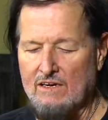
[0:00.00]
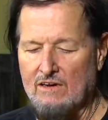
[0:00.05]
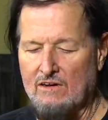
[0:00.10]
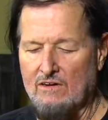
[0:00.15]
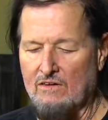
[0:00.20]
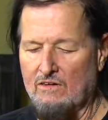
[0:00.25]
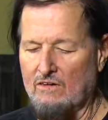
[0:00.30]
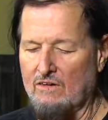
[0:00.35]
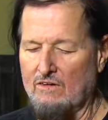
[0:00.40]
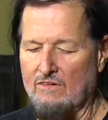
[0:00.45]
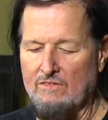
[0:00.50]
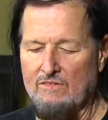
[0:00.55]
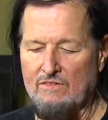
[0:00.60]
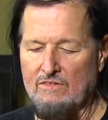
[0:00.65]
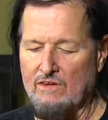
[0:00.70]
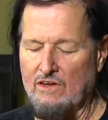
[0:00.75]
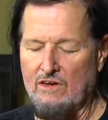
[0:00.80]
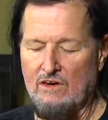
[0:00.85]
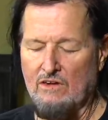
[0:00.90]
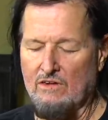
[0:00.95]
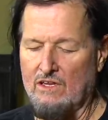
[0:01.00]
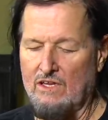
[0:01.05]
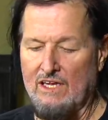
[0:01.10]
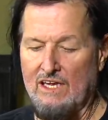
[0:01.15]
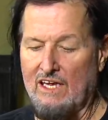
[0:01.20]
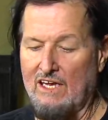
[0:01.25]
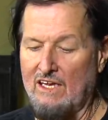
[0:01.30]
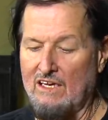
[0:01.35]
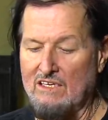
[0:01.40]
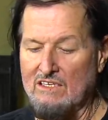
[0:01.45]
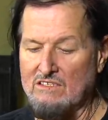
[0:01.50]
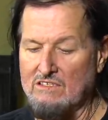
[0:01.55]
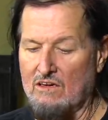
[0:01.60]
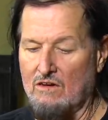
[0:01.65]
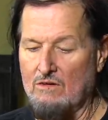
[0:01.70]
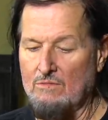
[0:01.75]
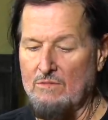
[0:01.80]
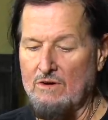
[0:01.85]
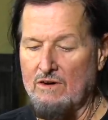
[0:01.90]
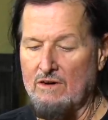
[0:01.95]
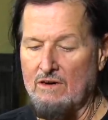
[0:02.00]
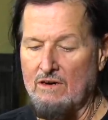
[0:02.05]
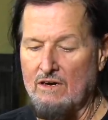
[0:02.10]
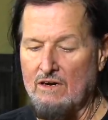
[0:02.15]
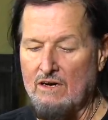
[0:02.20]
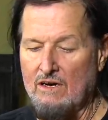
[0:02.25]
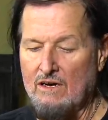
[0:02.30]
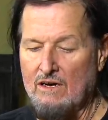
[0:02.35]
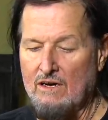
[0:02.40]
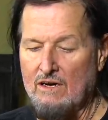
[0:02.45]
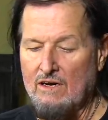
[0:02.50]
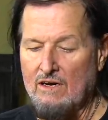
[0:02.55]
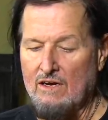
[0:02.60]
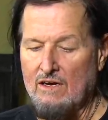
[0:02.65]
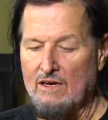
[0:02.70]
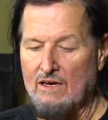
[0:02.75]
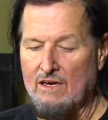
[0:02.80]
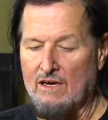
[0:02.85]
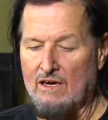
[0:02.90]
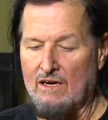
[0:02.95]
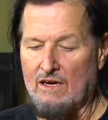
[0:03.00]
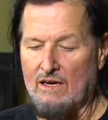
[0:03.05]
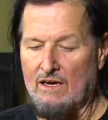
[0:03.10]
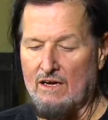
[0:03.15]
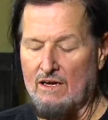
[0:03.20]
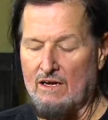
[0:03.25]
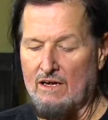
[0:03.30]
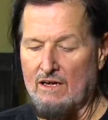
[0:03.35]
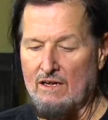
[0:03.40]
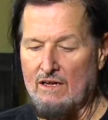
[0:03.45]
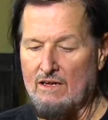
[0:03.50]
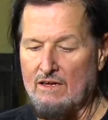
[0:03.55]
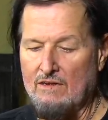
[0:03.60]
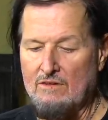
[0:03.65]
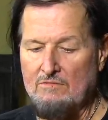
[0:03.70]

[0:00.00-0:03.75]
or you know clean, sober, uh,